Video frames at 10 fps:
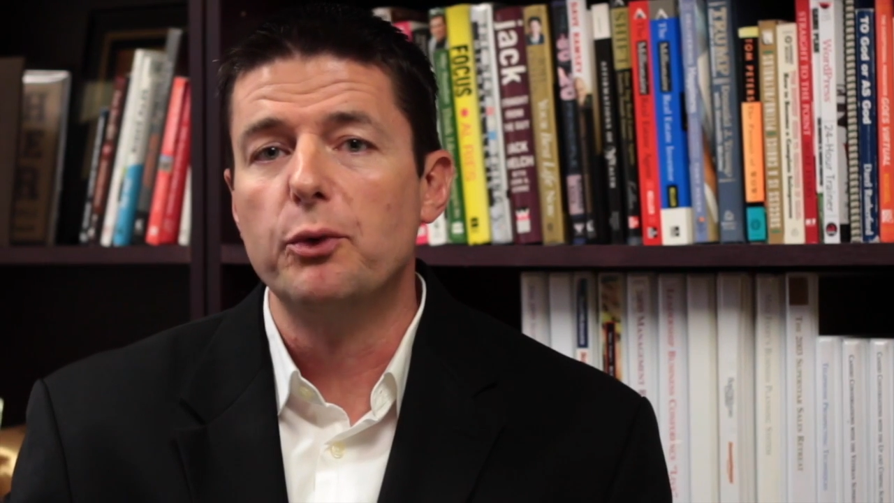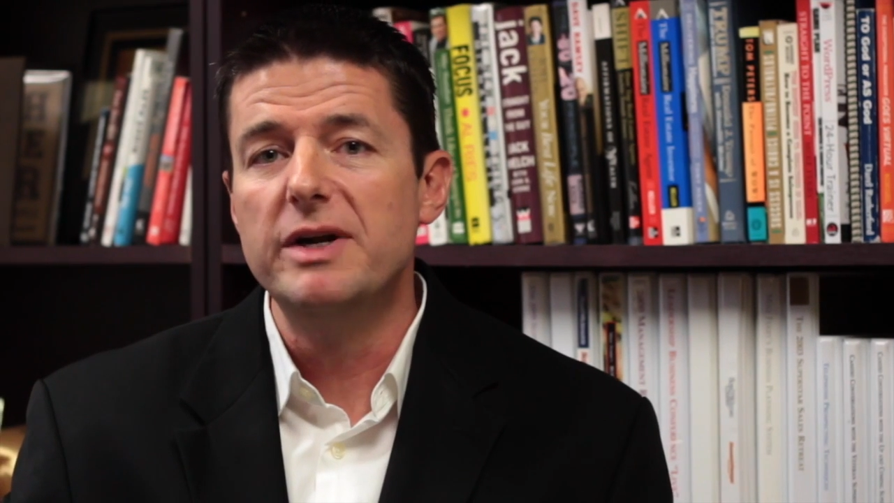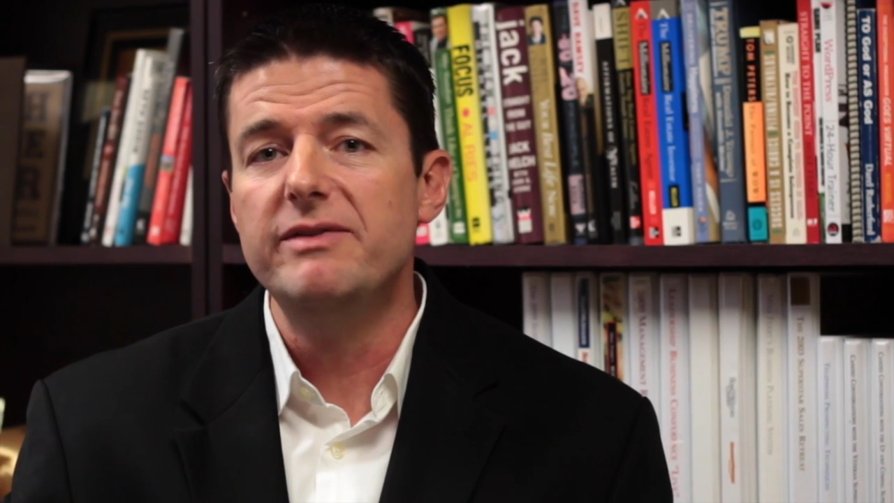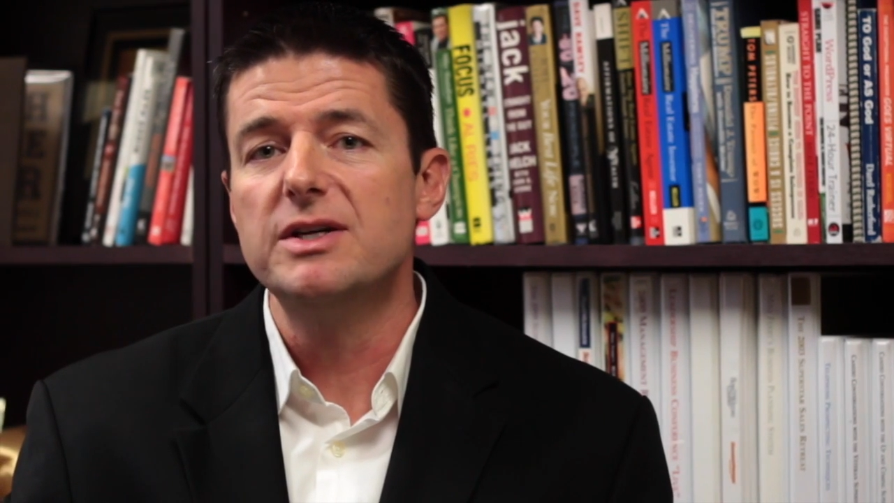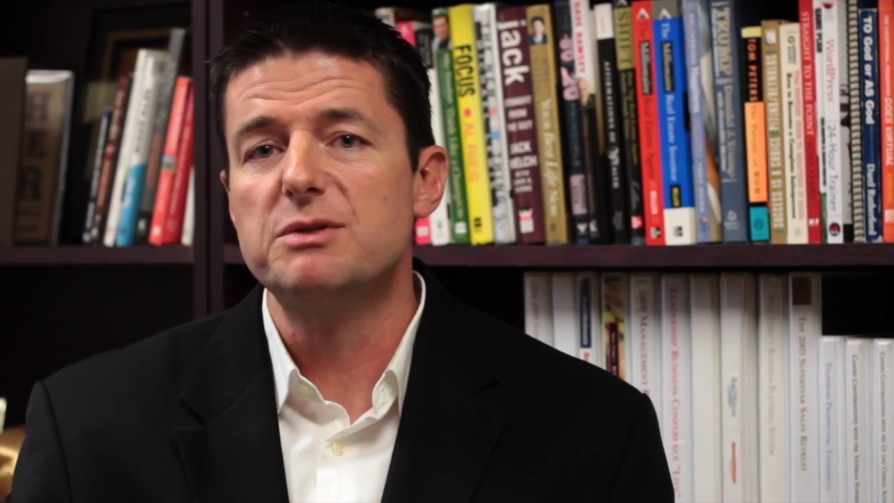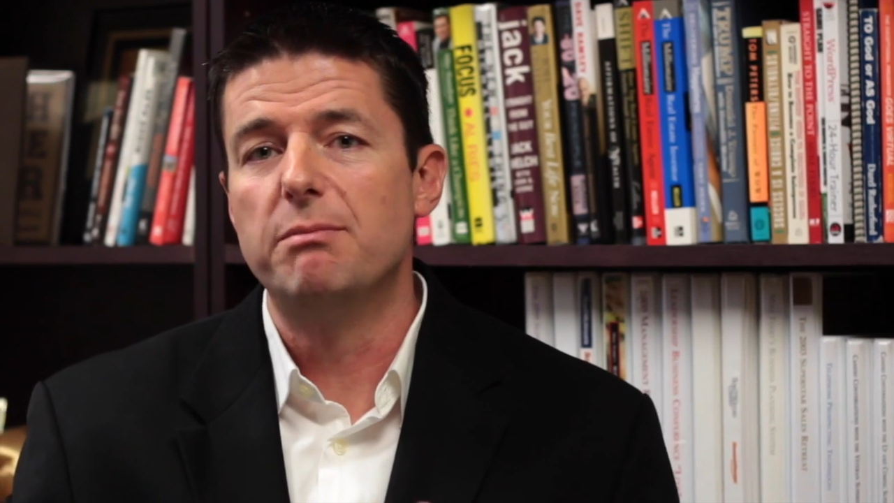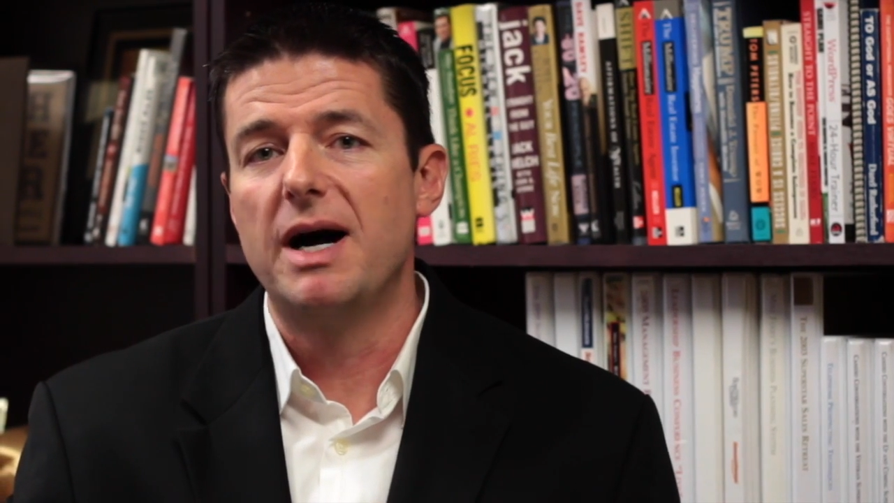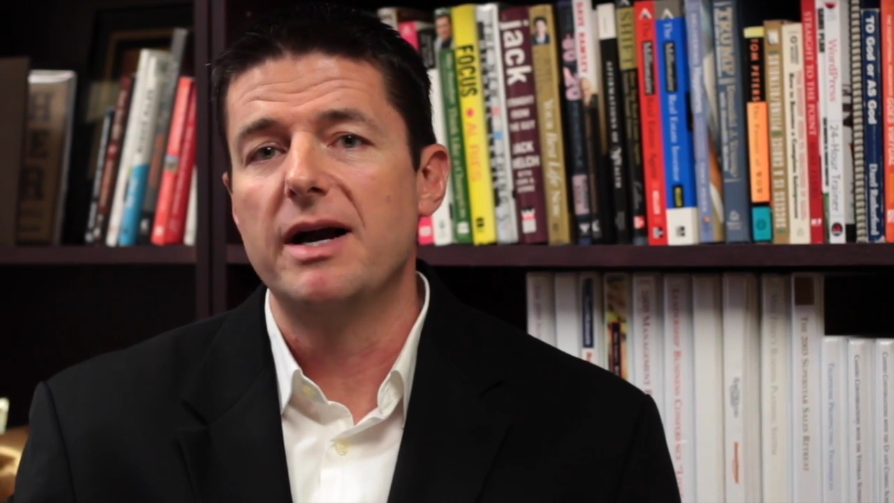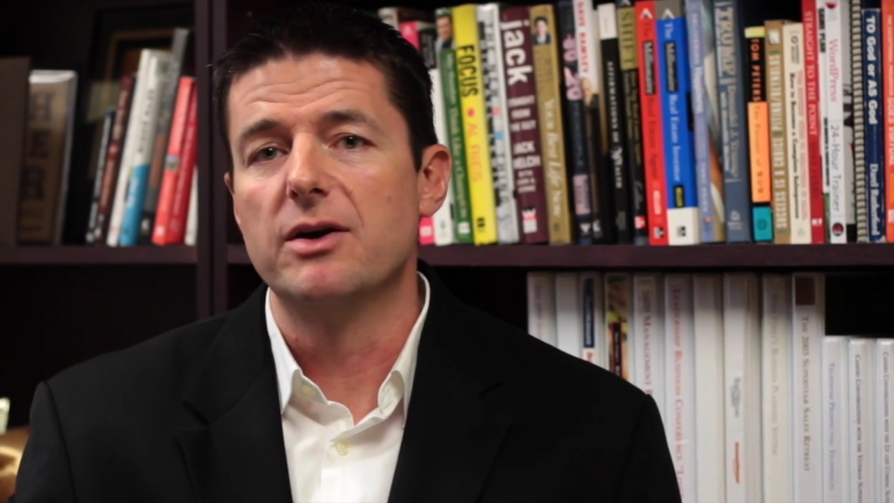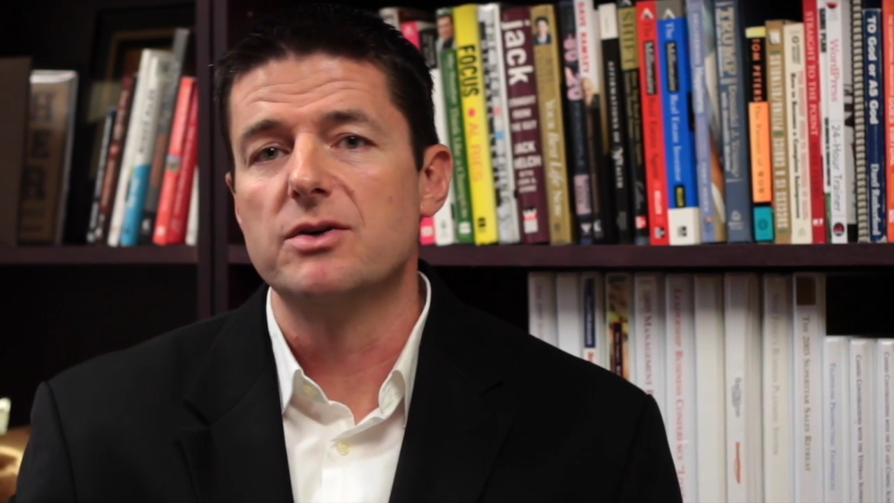previous
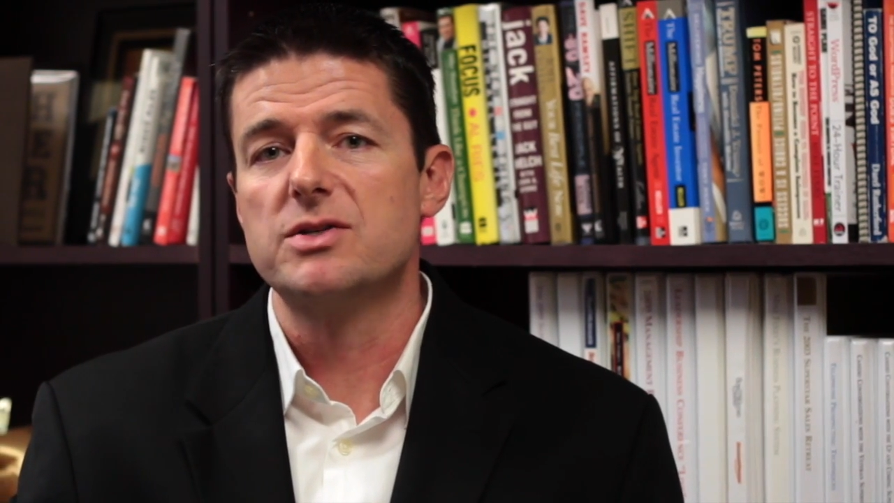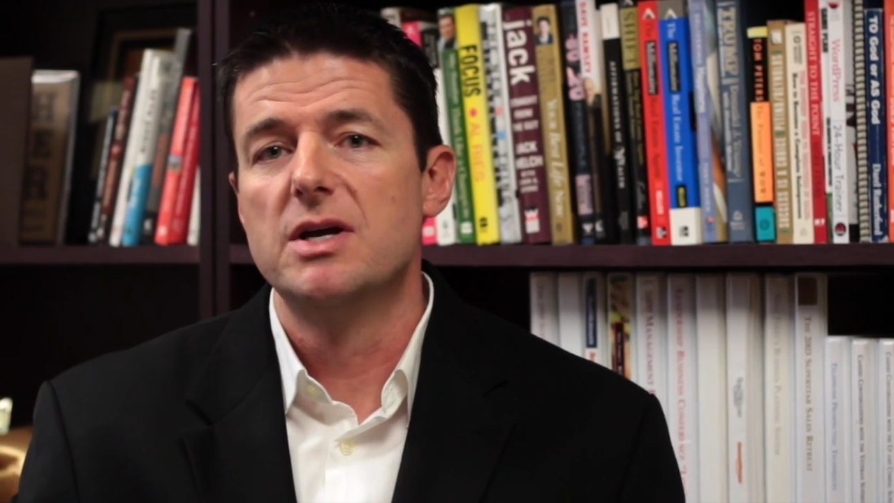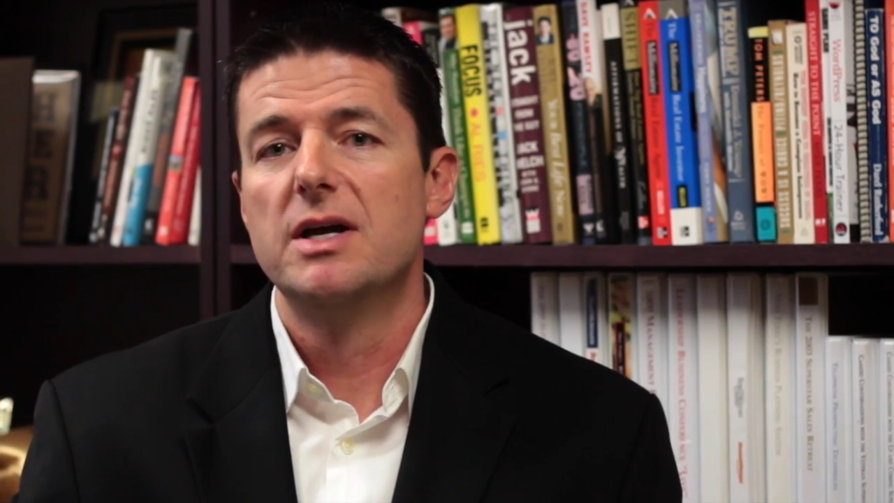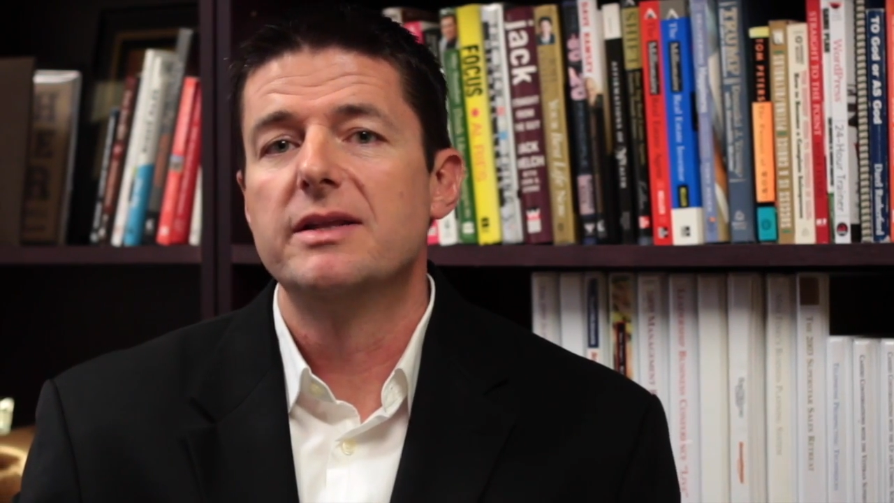buyers